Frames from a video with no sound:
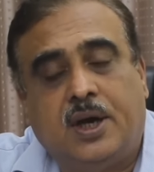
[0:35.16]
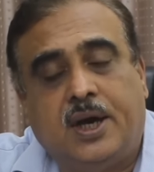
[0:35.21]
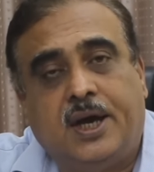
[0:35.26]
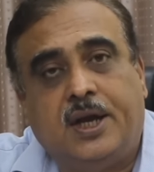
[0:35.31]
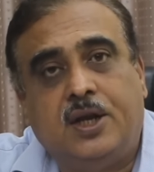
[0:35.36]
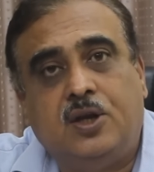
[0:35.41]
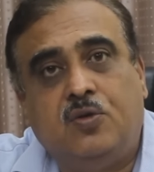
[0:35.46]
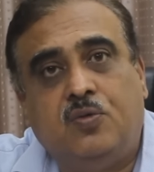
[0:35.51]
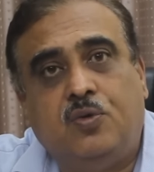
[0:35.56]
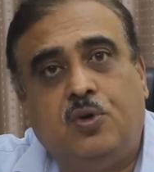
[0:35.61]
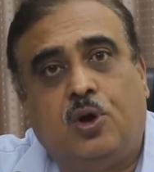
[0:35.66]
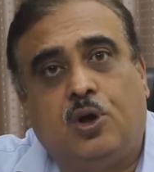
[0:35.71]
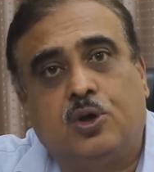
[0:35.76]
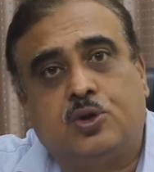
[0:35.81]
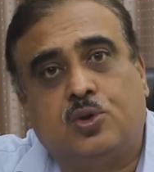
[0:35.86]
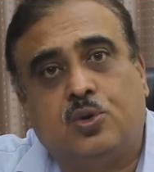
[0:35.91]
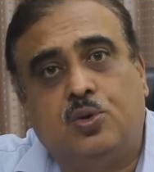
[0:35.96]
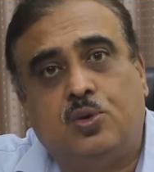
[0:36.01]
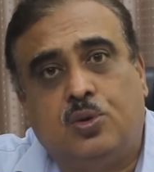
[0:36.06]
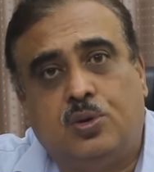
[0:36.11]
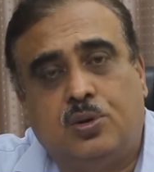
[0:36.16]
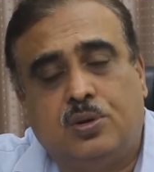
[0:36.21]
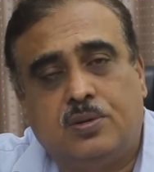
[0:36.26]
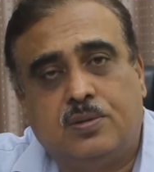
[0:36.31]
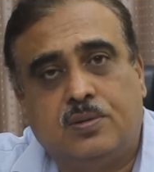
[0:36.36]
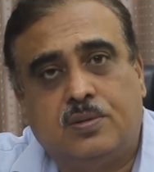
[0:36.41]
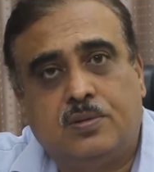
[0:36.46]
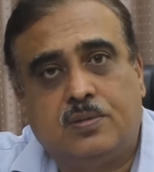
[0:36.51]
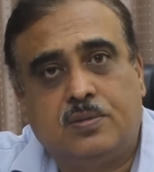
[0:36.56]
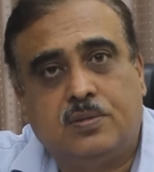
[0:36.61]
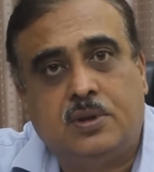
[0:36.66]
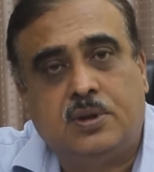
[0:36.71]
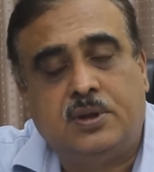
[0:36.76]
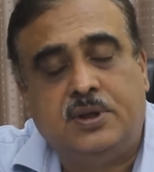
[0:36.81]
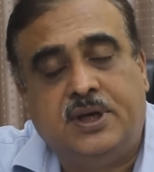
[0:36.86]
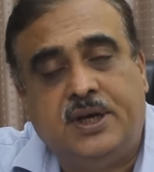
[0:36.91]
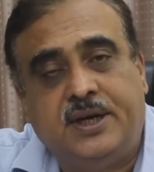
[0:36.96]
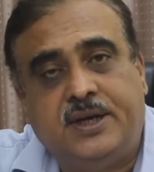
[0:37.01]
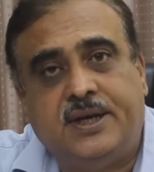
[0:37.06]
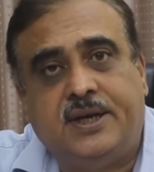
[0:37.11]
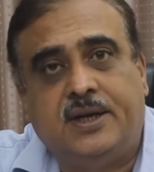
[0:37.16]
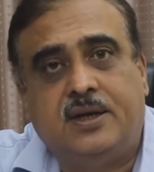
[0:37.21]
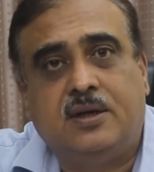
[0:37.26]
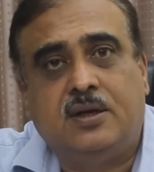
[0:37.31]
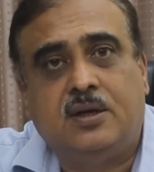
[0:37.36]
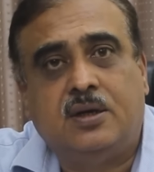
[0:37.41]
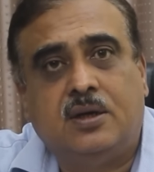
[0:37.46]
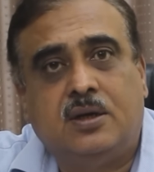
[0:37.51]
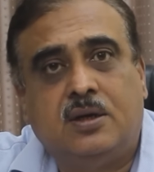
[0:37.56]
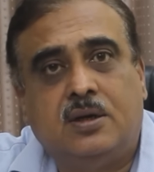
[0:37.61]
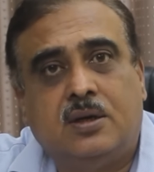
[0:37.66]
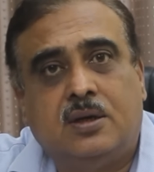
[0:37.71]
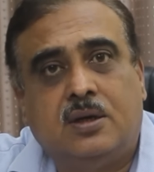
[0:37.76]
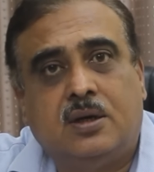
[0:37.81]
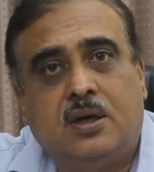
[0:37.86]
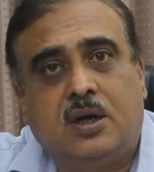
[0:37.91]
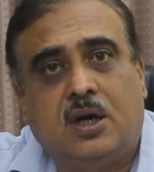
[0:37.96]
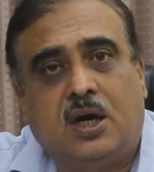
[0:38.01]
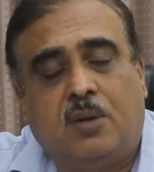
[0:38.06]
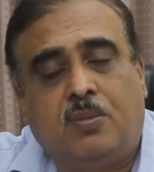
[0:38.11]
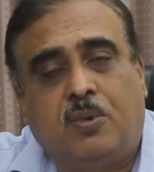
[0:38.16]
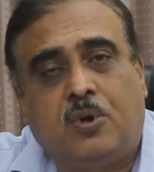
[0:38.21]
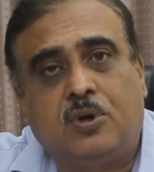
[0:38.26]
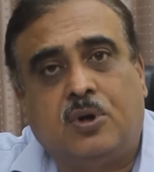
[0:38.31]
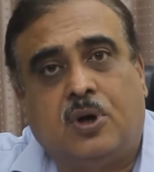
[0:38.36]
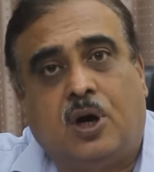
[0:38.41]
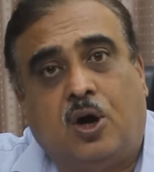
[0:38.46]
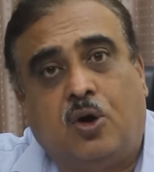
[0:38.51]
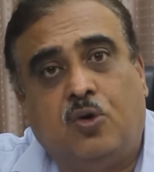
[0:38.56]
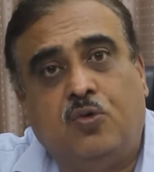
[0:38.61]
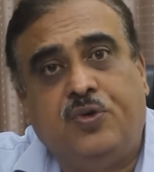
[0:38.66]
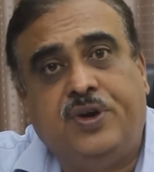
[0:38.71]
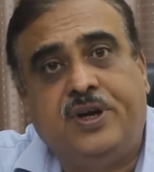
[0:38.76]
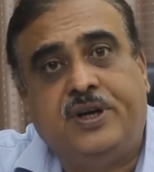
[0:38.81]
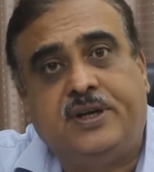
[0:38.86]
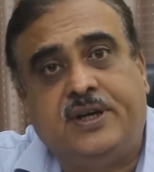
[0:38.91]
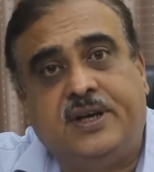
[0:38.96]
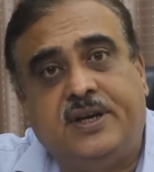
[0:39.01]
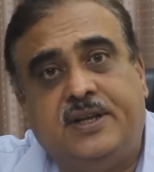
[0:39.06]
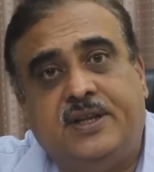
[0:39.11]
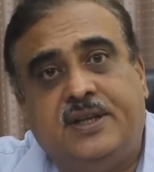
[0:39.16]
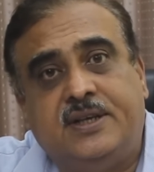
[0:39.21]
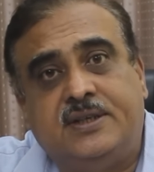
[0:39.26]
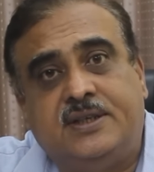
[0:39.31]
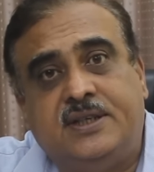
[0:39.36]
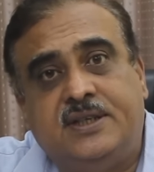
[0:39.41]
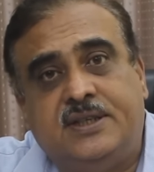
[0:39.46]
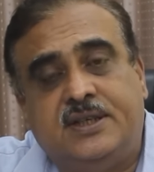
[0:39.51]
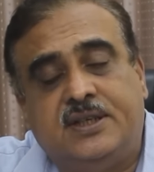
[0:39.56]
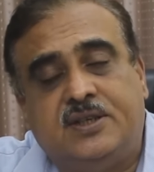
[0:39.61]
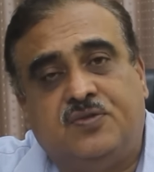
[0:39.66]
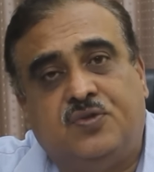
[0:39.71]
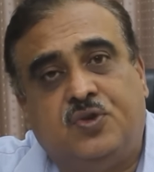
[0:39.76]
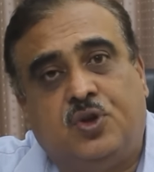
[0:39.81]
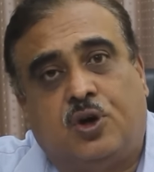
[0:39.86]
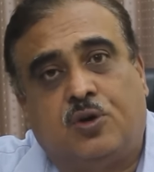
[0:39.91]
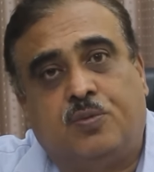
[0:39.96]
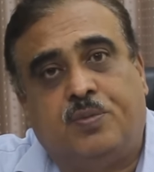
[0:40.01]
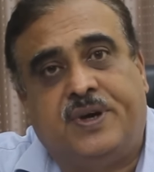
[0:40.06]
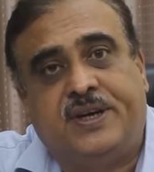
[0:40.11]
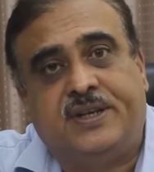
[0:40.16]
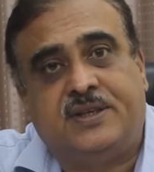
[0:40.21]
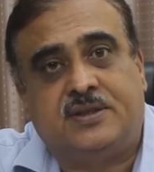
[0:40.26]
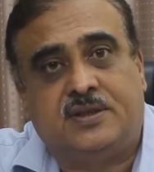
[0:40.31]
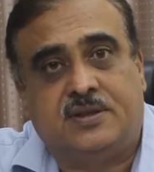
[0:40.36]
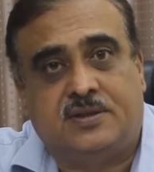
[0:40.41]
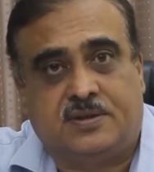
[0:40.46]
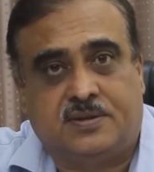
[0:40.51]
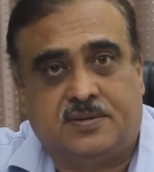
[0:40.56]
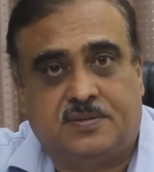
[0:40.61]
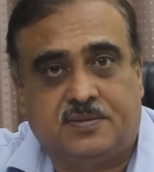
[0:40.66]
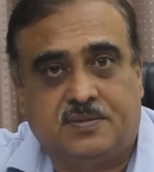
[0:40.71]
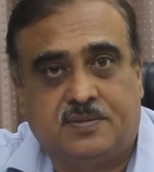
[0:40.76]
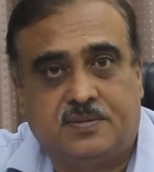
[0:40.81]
And you will also know detail about how we treat this disease without medicines.